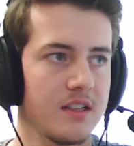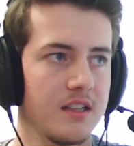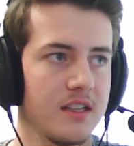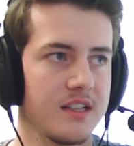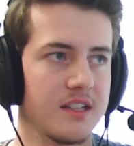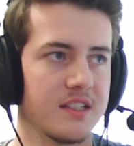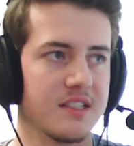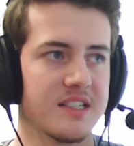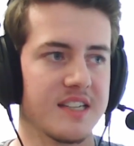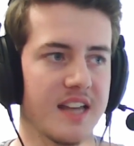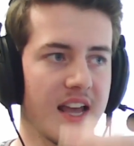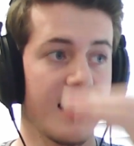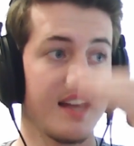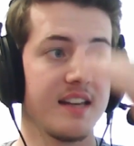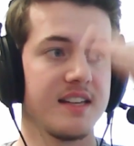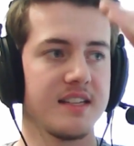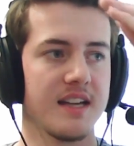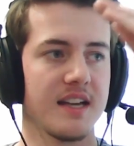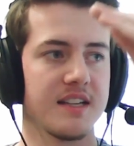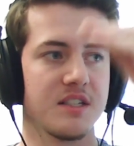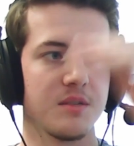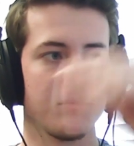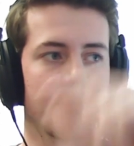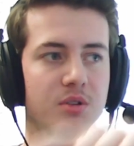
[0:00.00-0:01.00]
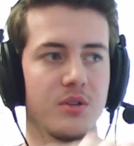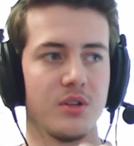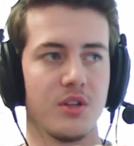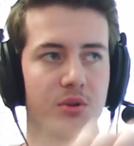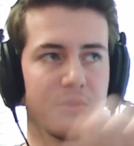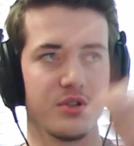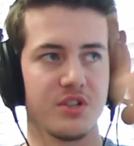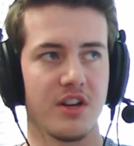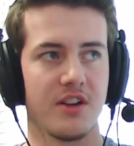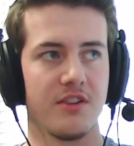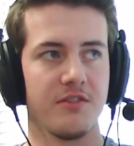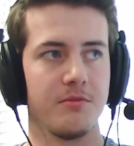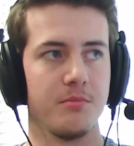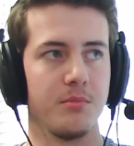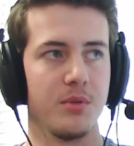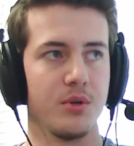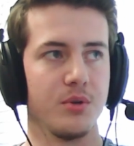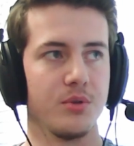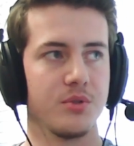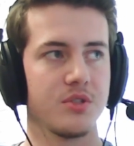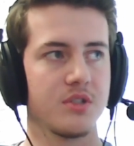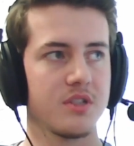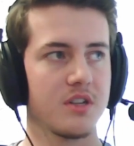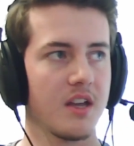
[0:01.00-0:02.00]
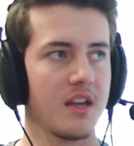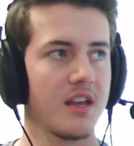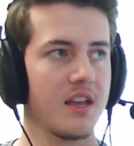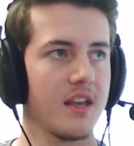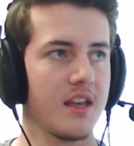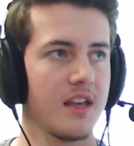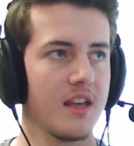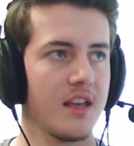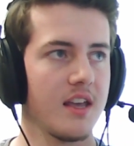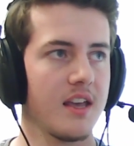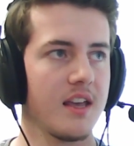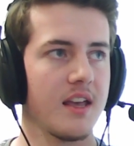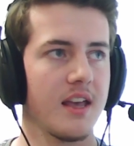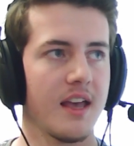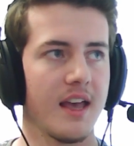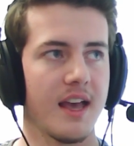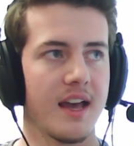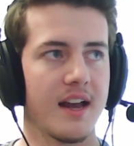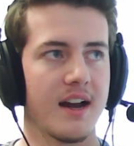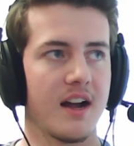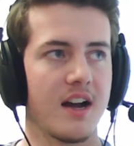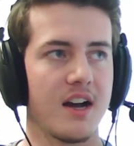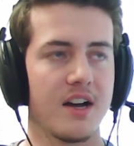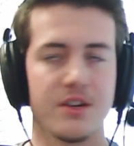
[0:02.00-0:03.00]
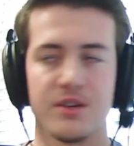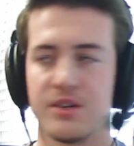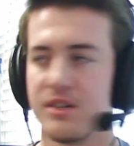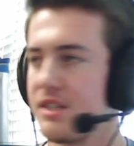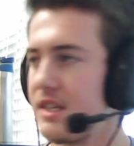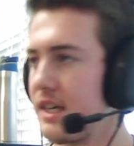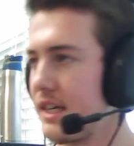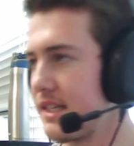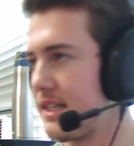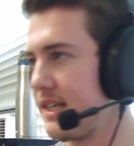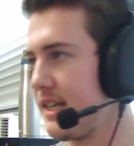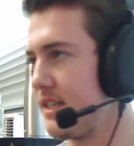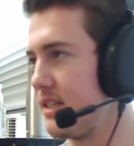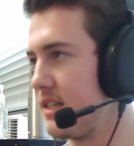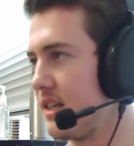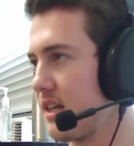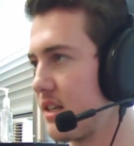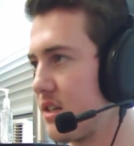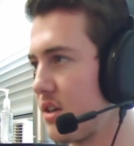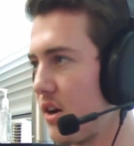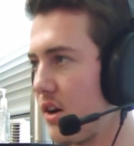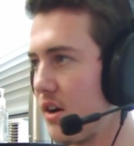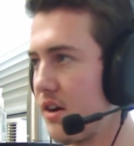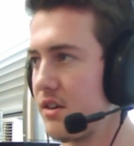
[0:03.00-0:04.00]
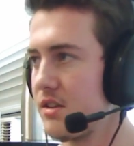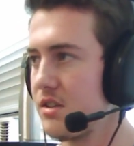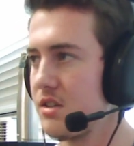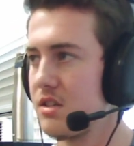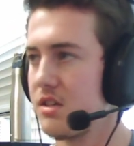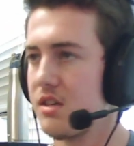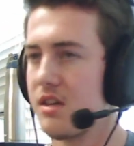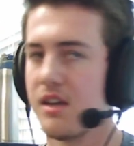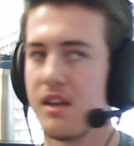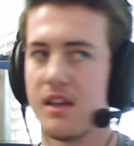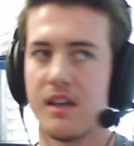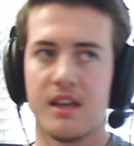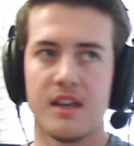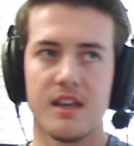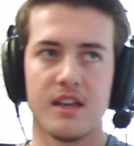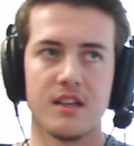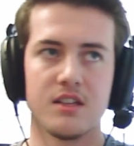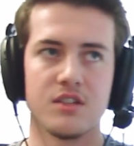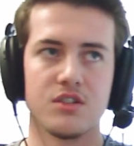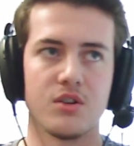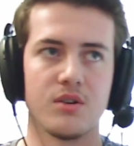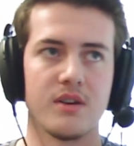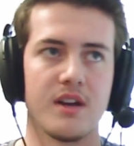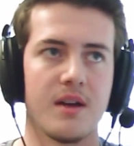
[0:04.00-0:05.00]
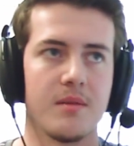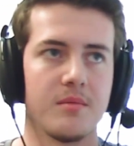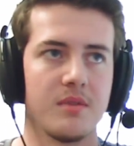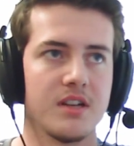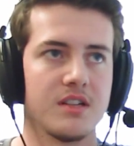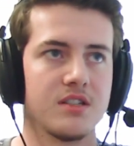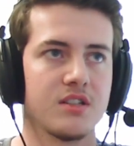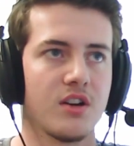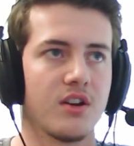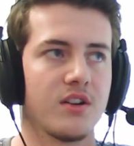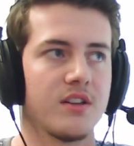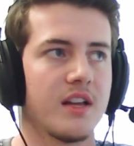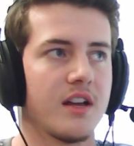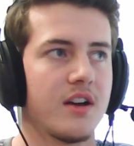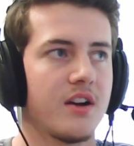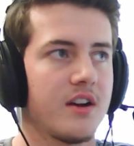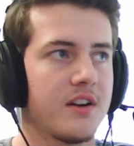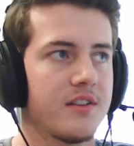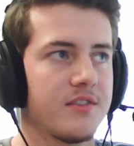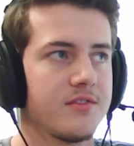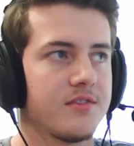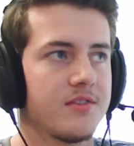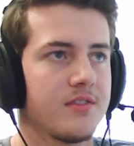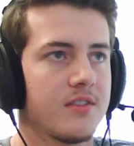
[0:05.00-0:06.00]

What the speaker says: does a 10 decibel low shelf boost at 166 hertz. So now I'm going to turn that off.